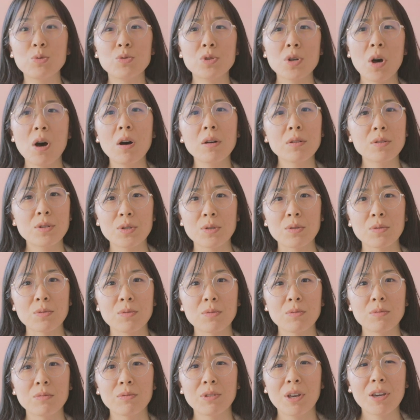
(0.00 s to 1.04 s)
to talk
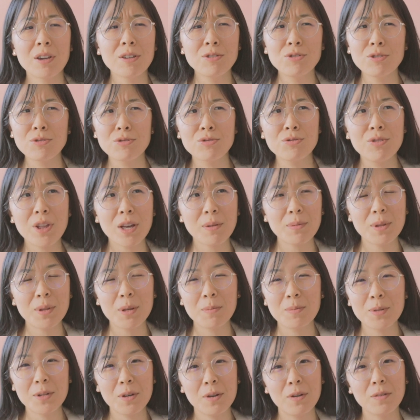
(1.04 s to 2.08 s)
to they can just do that
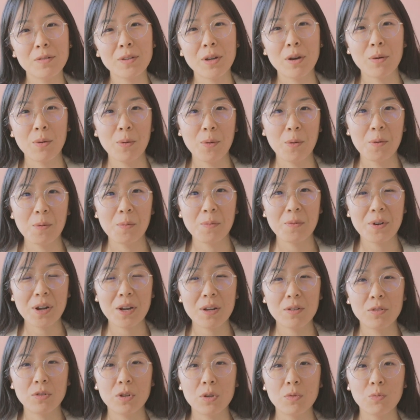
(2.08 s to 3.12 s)
themselves at home
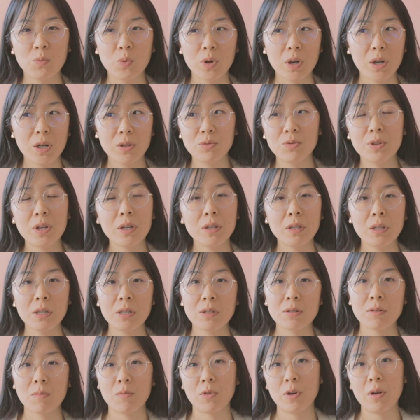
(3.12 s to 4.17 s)
right why do they need
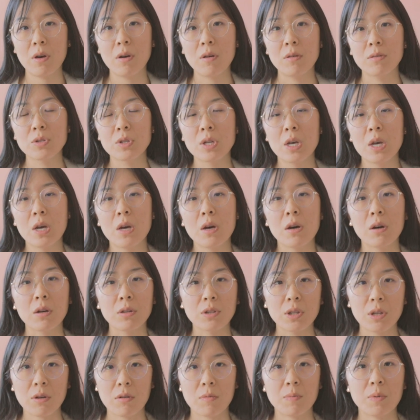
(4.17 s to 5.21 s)
someone else a
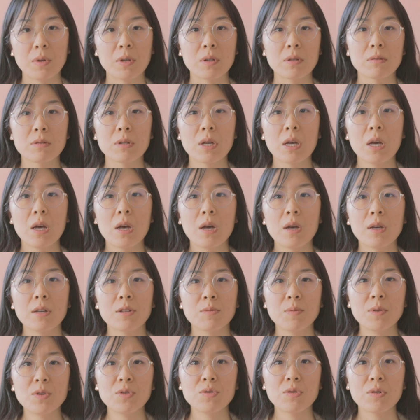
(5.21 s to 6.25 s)
therapist
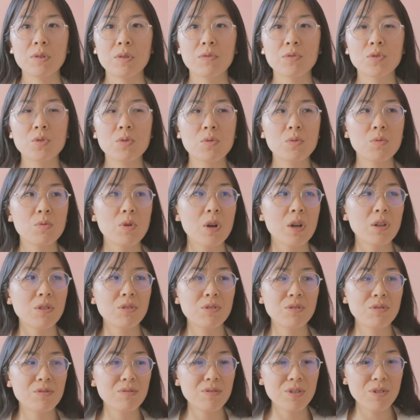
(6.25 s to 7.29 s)
especially so
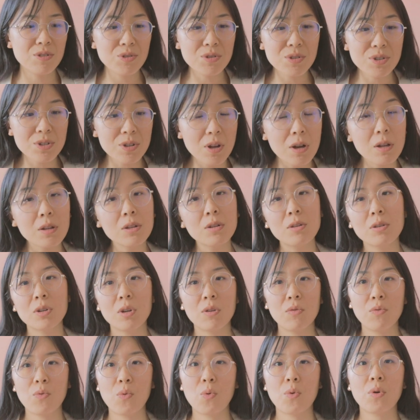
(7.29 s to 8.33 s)
they're just not
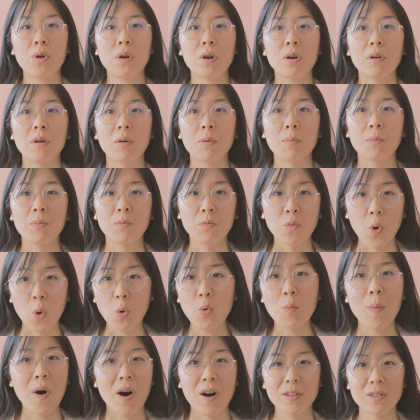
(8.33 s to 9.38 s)
looking for a
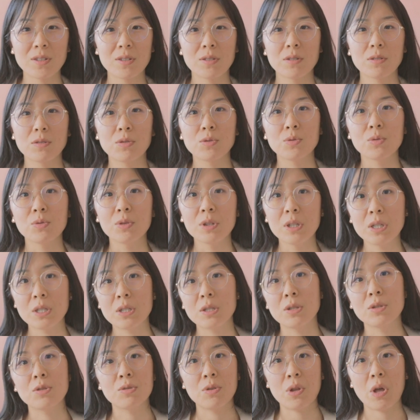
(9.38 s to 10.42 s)
robot to
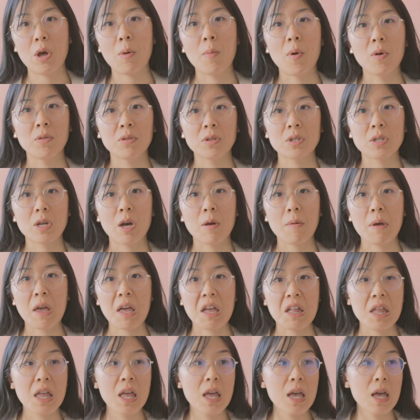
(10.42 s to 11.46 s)
listen to them all the time
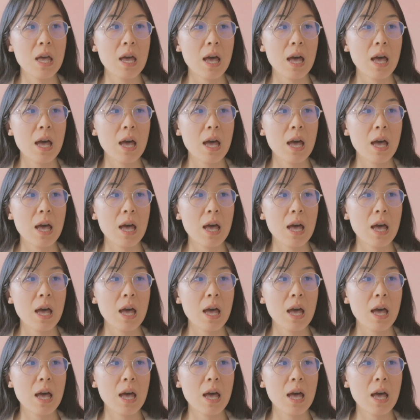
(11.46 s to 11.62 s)
and